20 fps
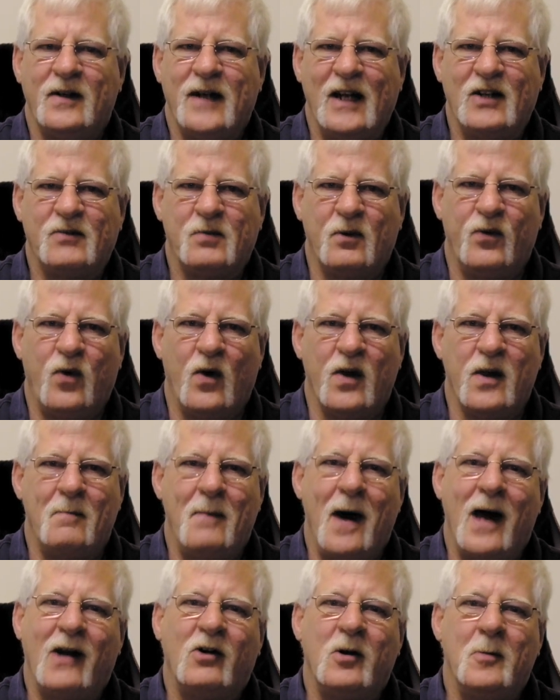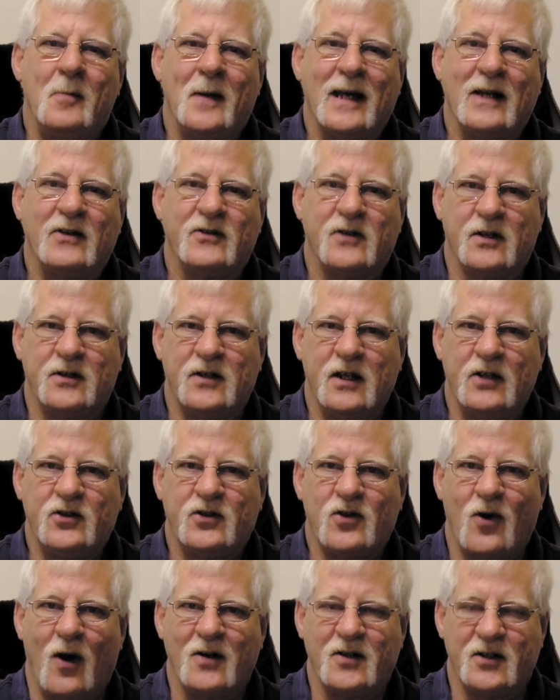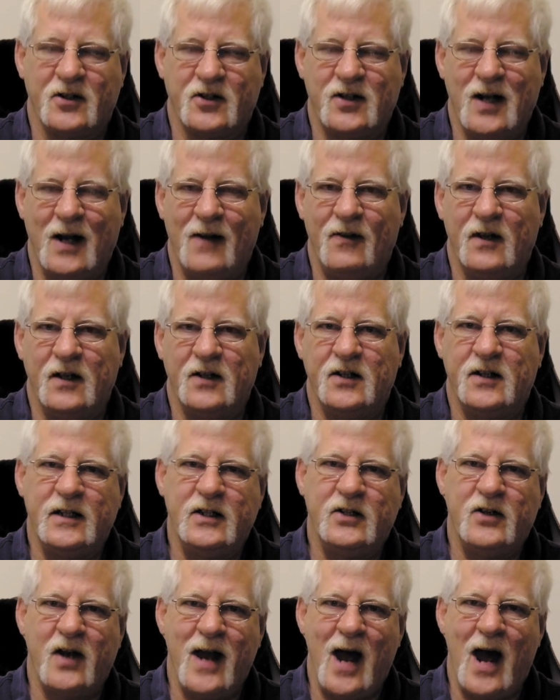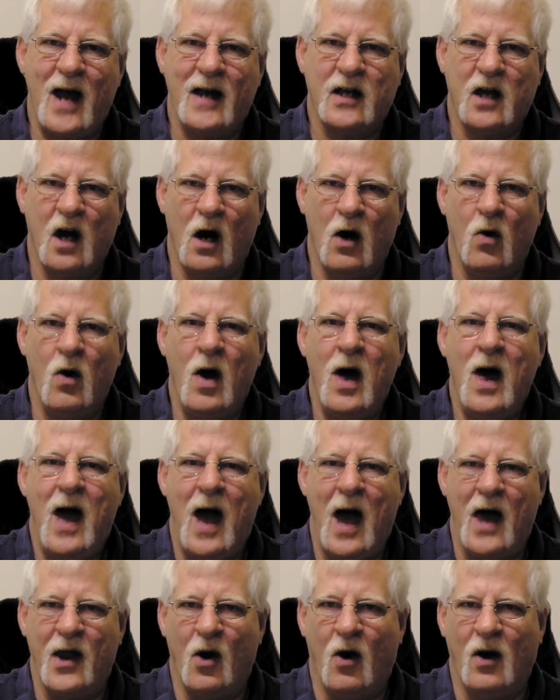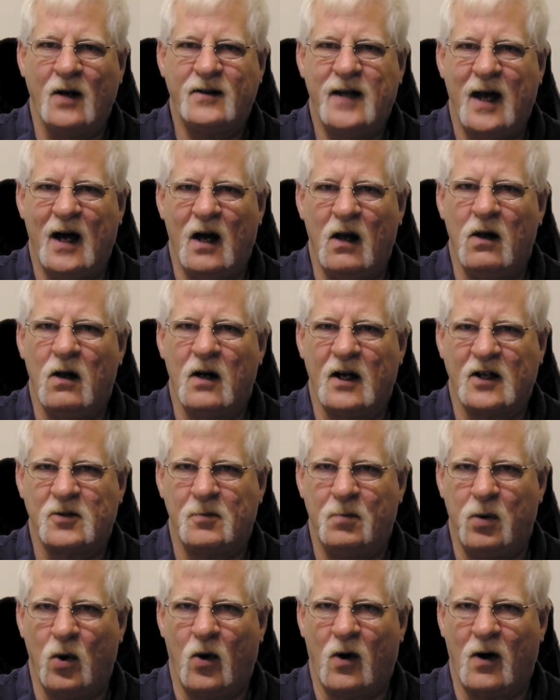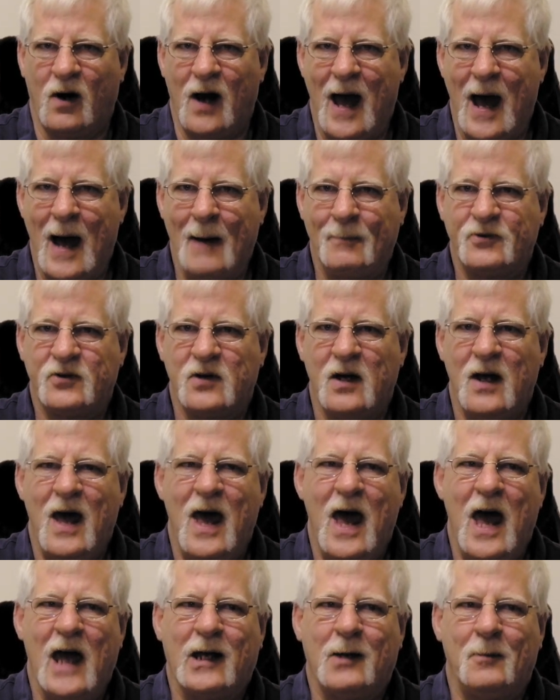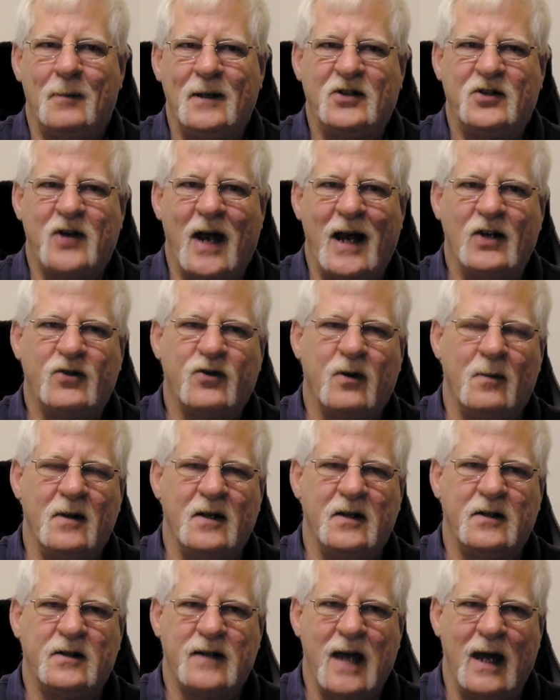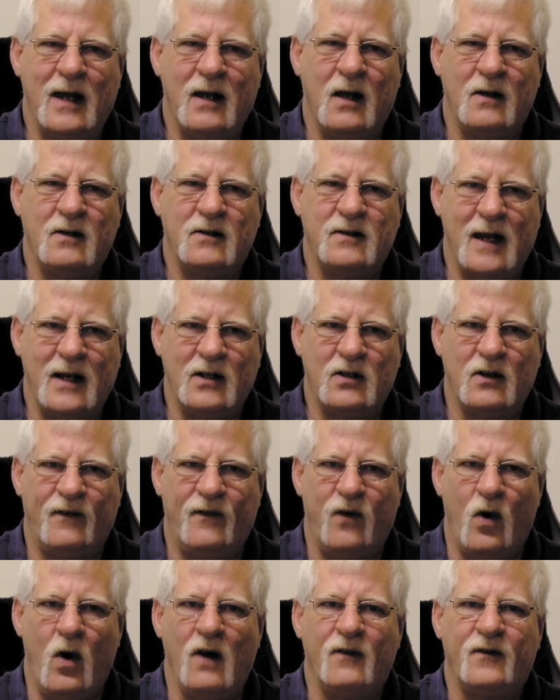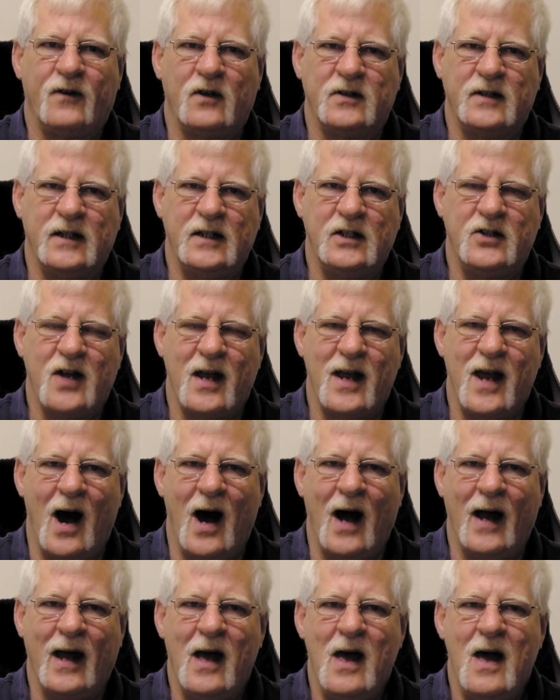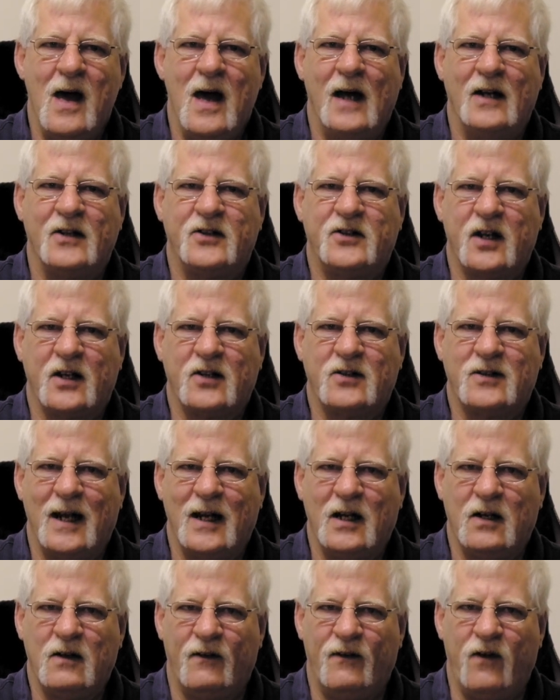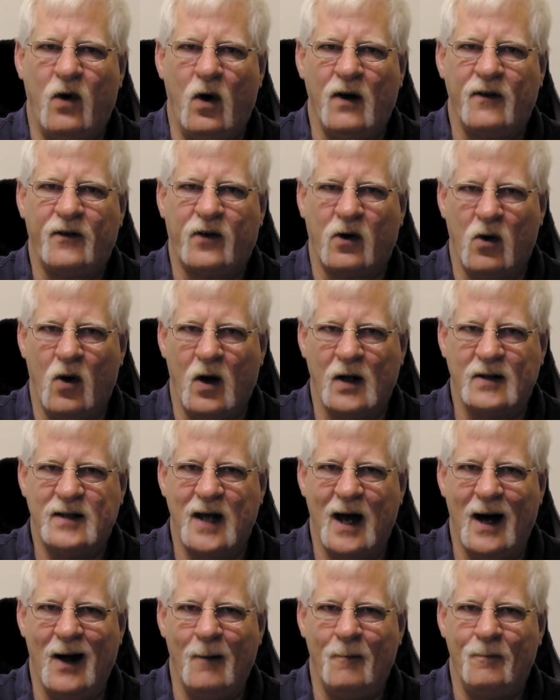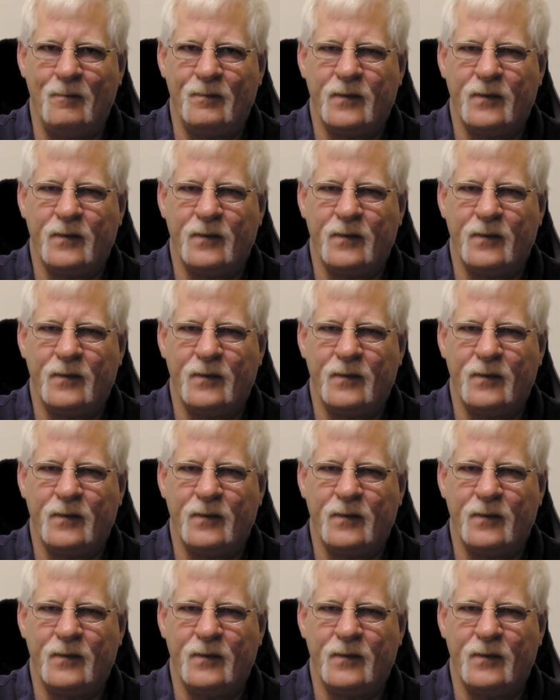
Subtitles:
days before the battery begins to discharge is set in the DJI Go and Autel Explorer apps. It can be changed from the 10-day default for DJI and 6-day default for Autel.